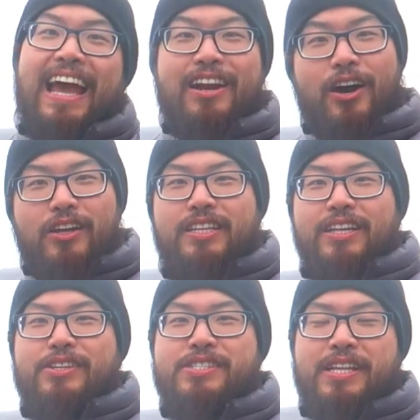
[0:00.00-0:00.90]
And all the
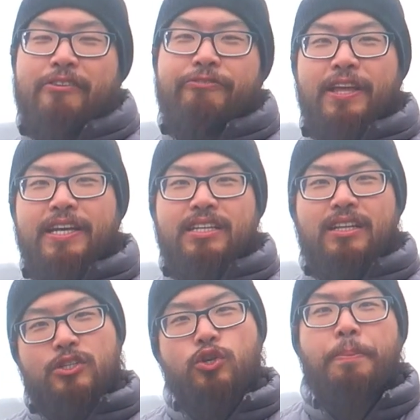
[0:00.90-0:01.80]
other stuff like the
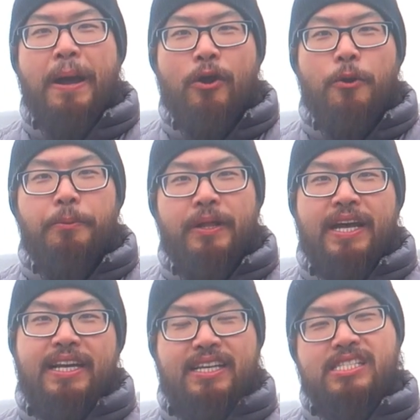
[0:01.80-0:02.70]
electric power
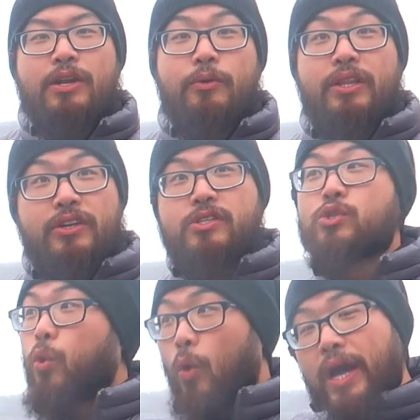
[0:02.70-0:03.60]
plant, etc. There is
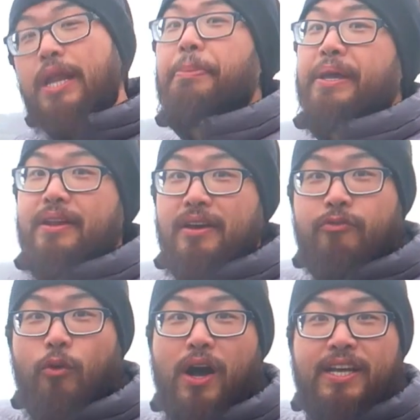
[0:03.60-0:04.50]
quite a bit
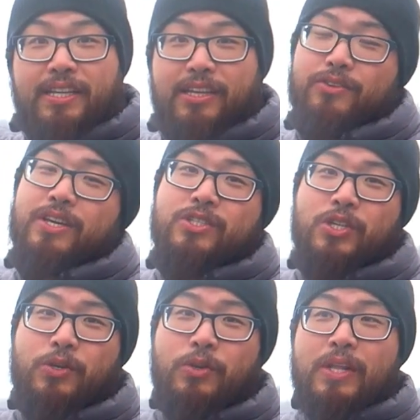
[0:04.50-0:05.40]
of walking that you can
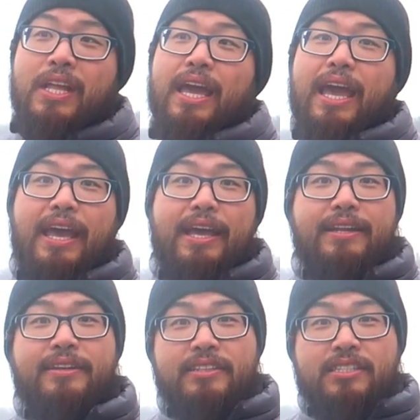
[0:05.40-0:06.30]
do
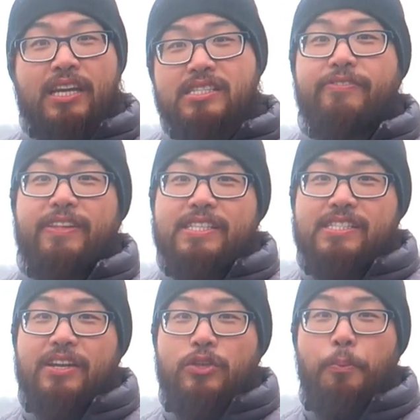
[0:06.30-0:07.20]
and tons of things
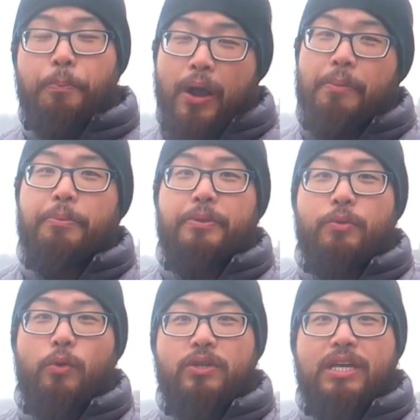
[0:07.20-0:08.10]
that you probably
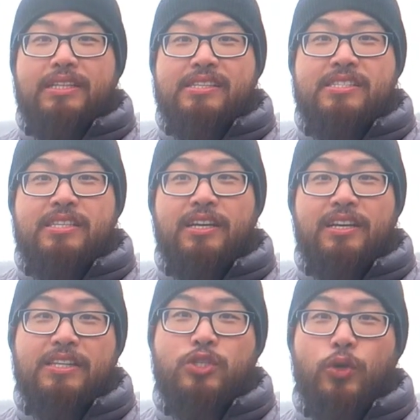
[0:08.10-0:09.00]
won't get
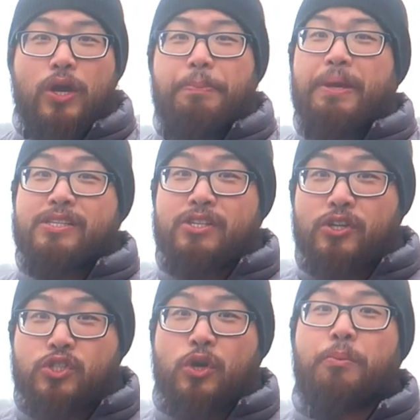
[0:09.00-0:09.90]
to enjoy because there
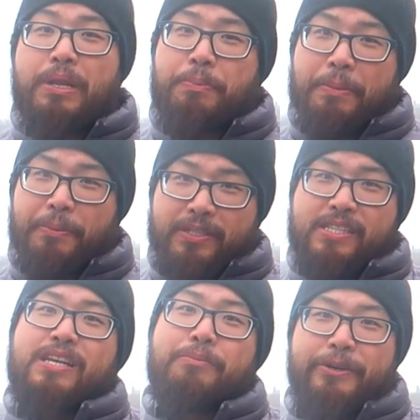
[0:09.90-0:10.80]
are so many people in
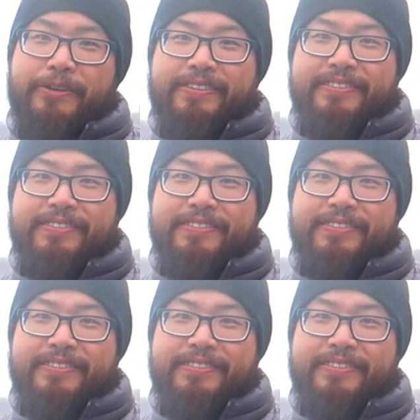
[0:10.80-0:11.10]
the summer.